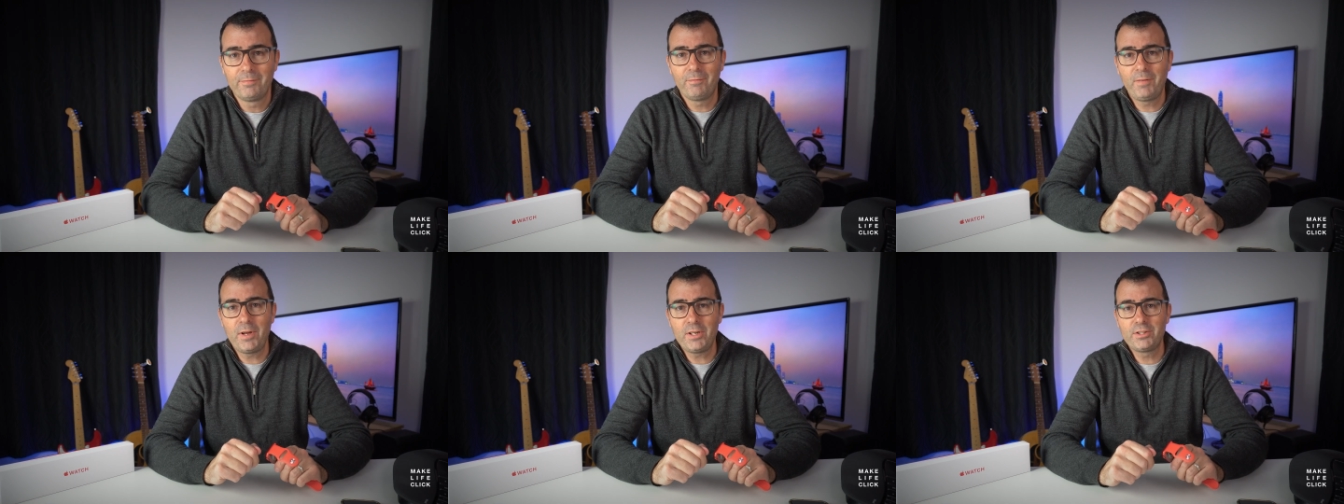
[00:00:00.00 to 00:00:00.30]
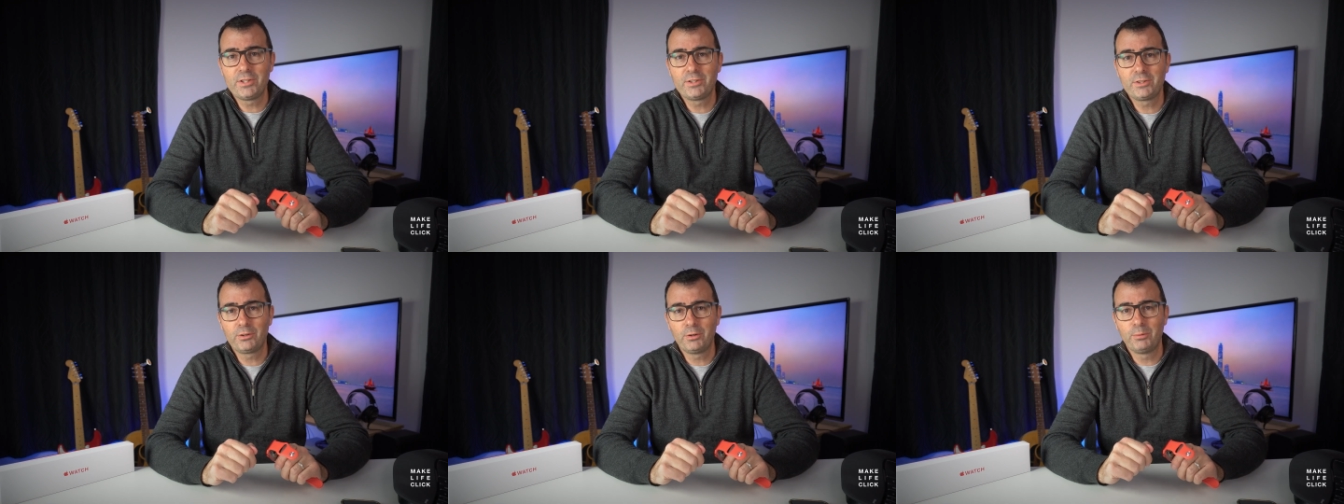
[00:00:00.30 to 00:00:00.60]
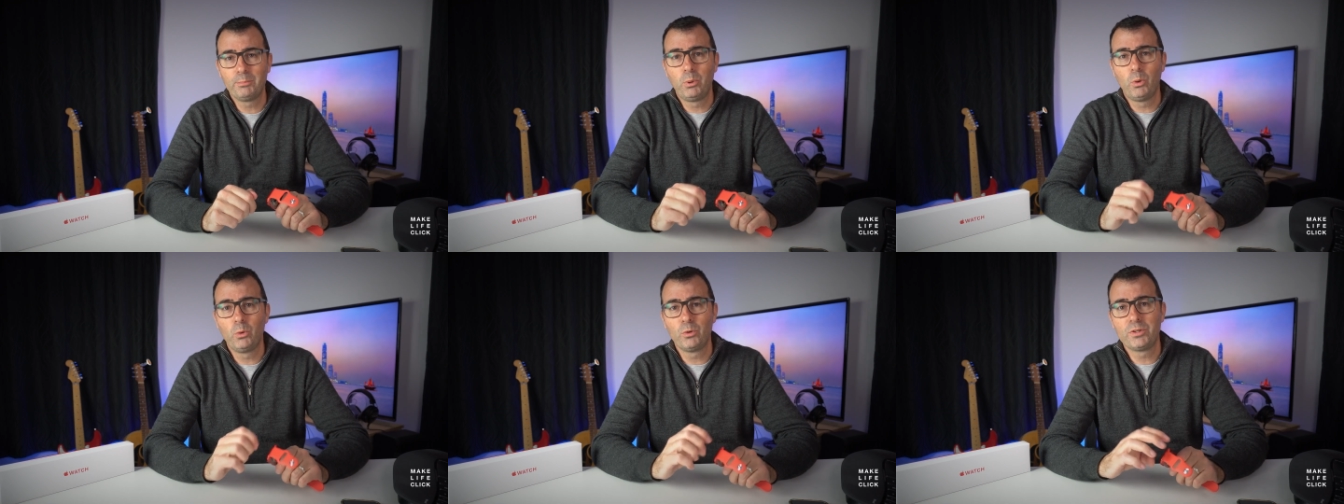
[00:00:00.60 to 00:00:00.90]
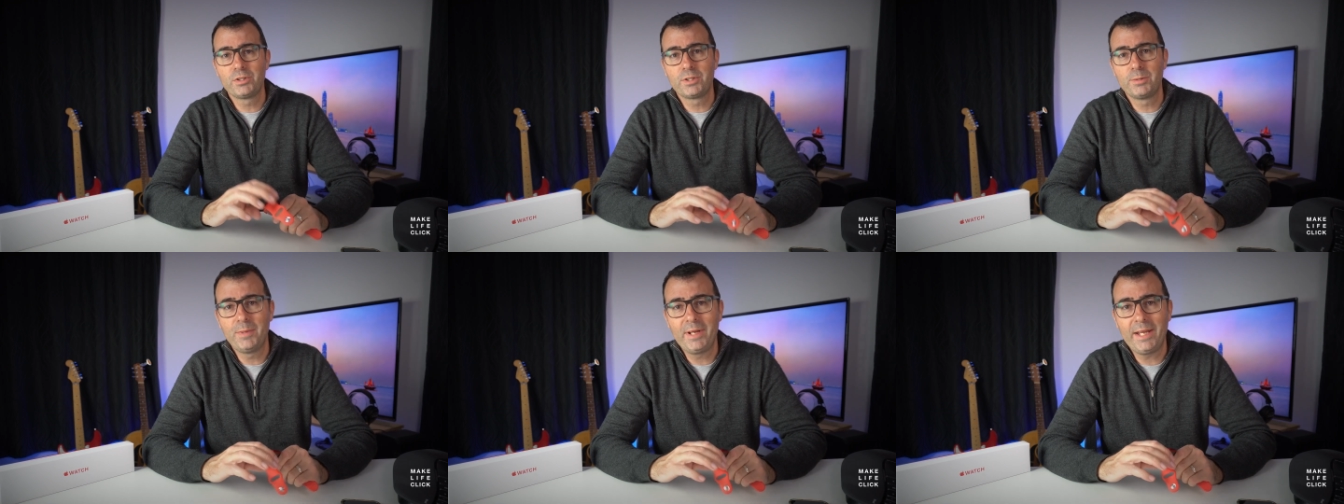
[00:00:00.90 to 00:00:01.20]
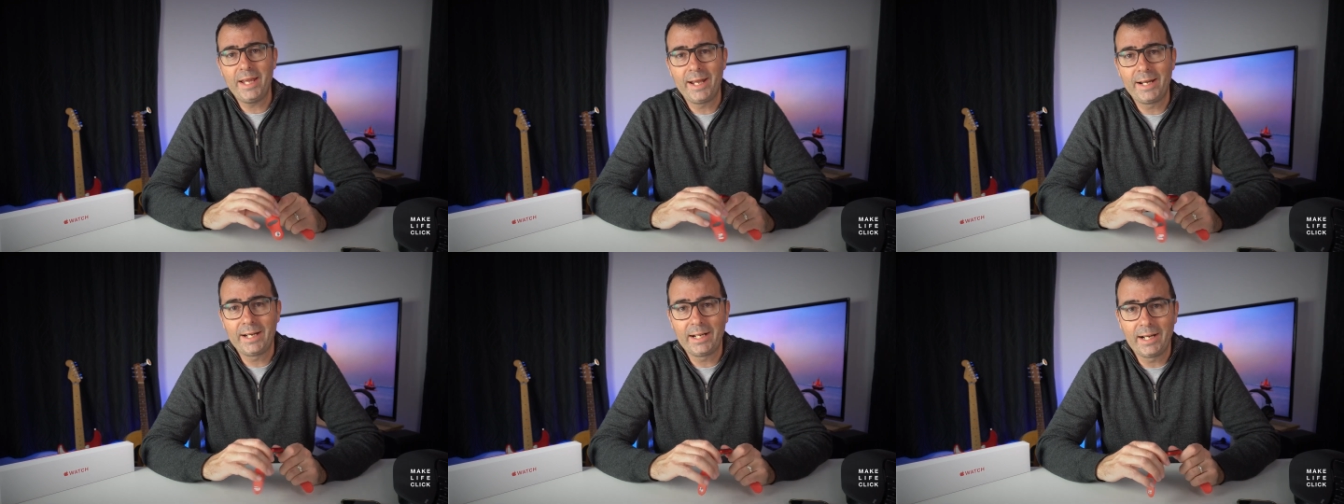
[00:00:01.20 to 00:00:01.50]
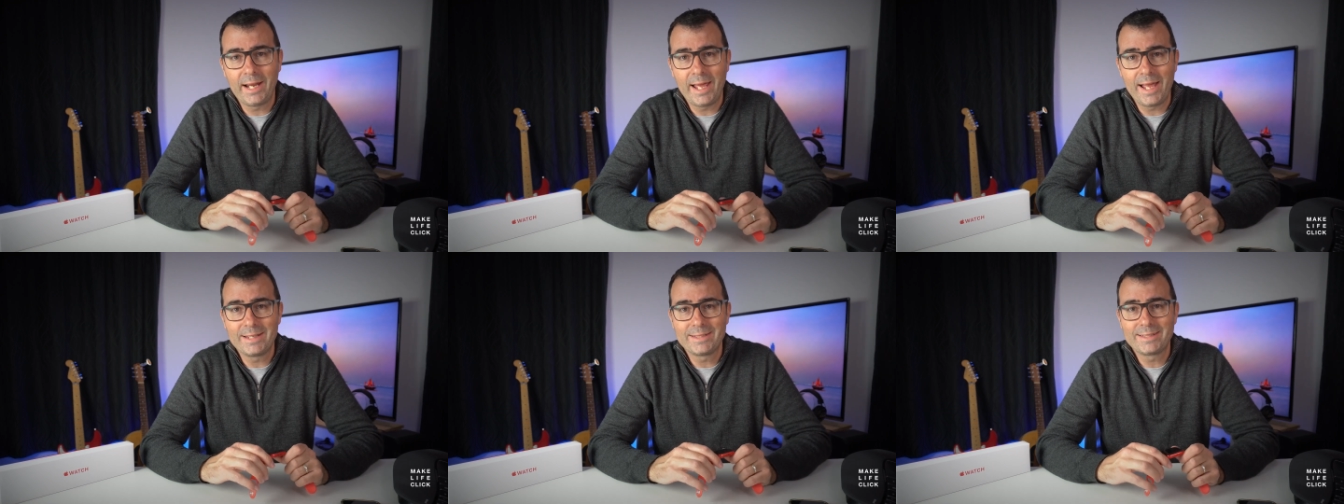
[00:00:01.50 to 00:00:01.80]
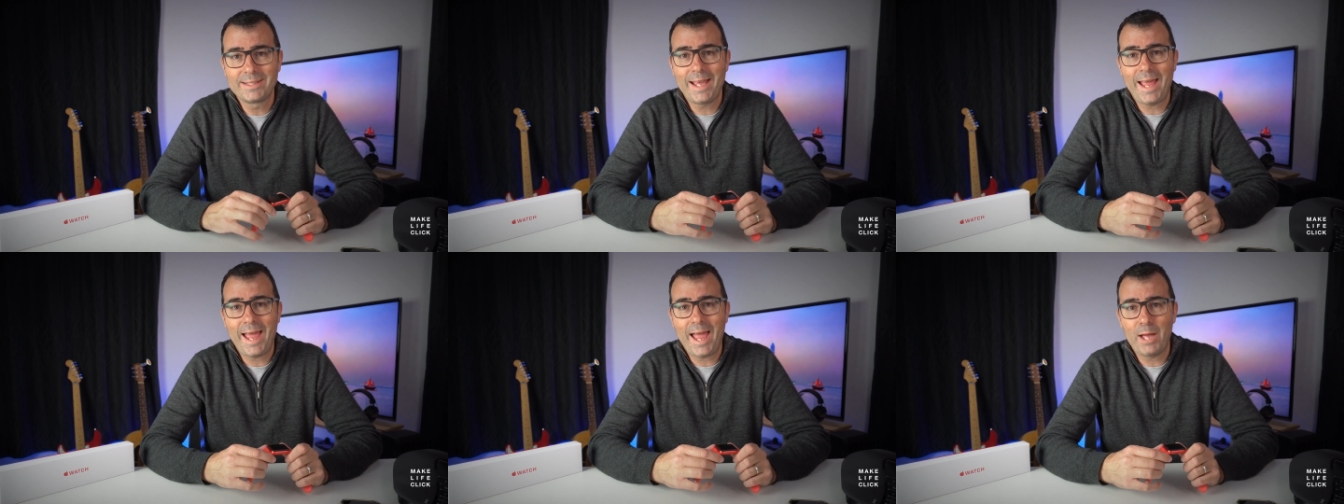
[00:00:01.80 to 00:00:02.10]
Features that are important to me at a
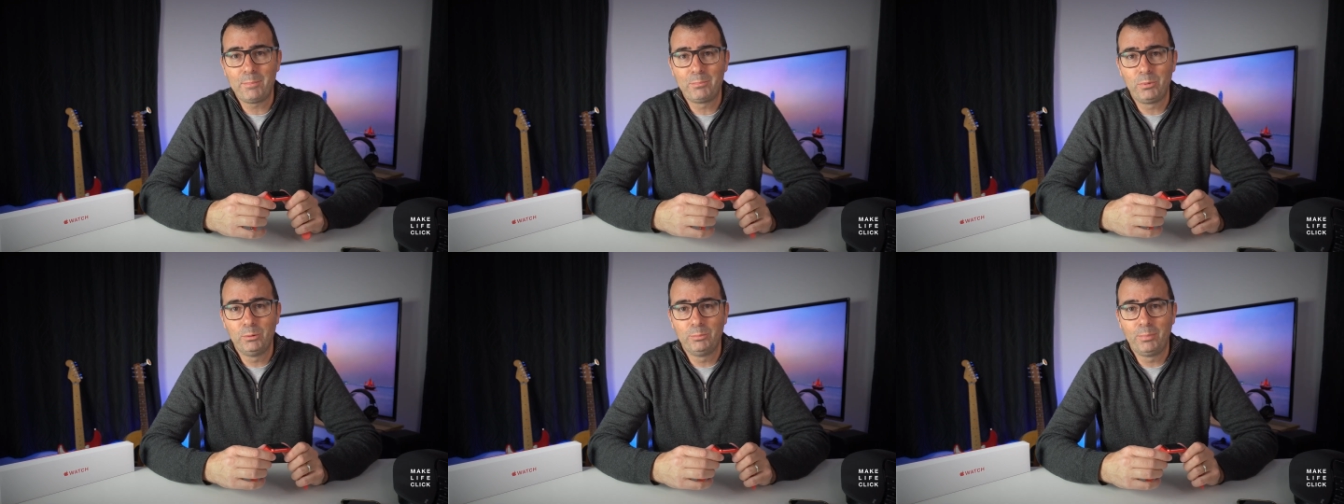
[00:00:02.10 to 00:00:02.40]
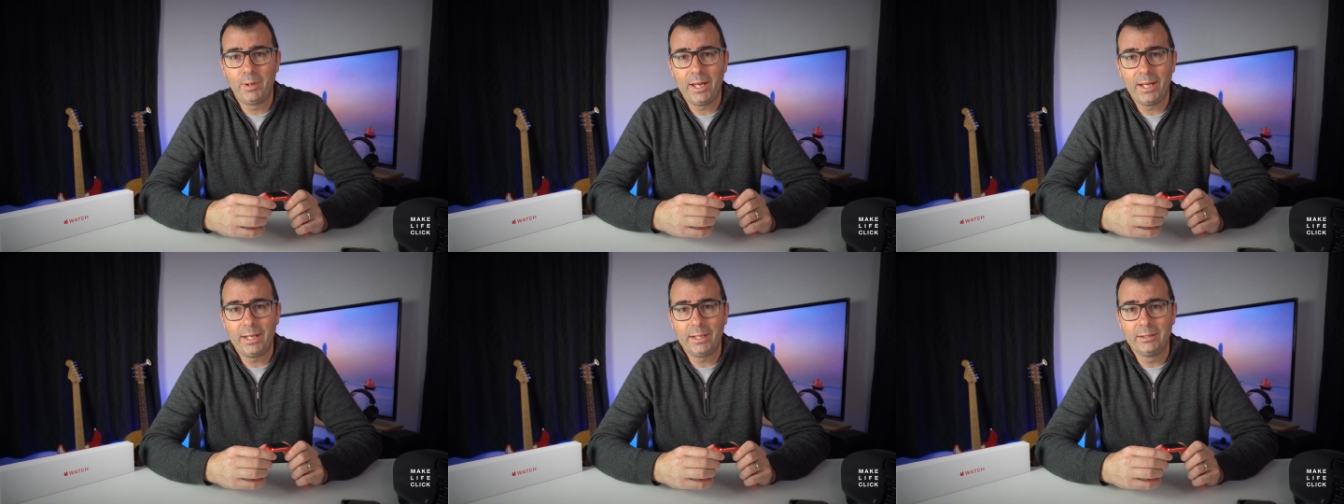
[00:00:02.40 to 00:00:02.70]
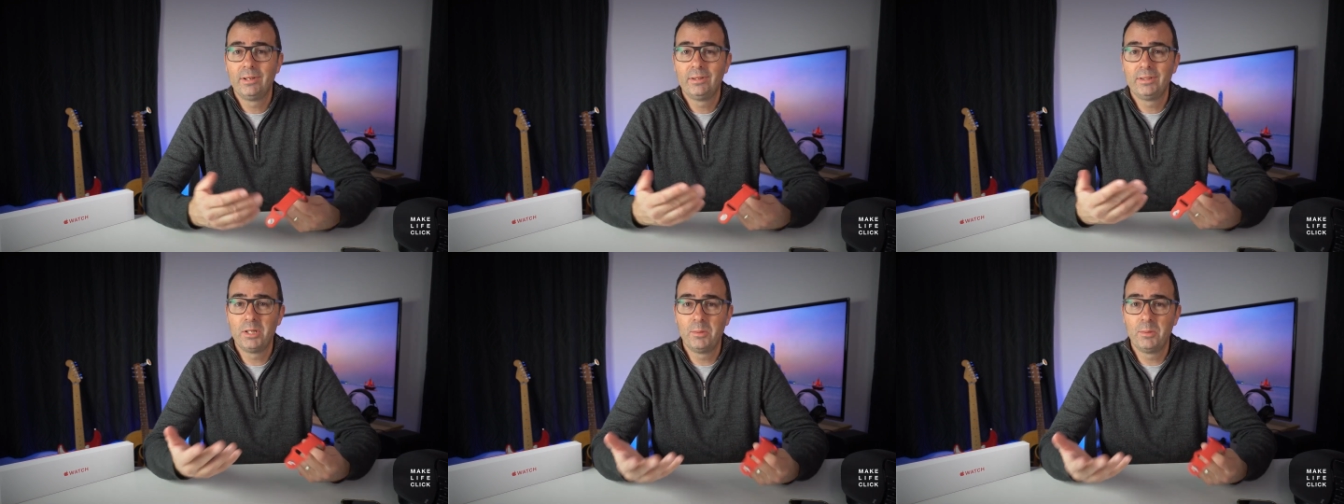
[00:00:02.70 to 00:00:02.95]
glance: Apple Pay,